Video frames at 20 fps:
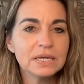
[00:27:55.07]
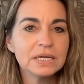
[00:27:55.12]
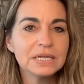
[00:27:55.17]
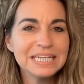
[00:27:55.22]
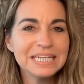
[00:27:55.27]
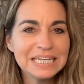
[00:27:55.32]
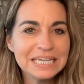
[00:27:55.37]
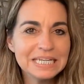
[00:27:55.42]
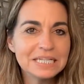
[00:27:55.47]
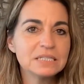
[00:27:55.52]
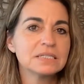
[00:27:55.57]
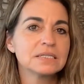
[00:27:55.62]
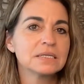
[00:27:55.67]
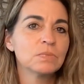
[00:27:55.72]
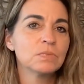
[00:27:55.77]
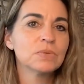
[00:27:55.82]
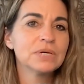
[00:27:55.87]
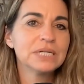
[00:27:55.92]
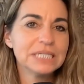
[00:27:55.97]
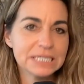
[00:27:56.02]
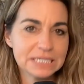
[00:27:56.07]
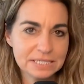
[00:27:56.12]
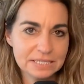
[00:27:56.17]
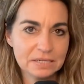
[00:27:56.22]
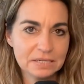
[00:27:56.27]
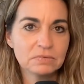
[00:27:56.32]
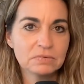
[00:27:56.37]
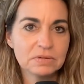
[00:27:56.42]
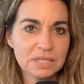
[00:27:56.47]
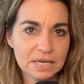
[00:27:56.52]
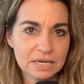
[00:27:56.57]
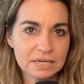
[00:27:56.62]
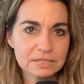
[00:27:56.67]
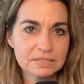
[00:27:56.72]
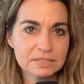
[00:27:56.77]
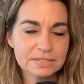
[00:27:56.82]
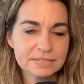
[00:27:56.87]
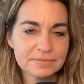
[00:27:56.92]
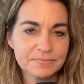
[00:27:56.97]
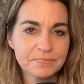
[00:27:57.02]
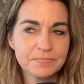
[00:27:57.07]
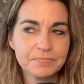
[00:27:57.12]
need someone to sit with us,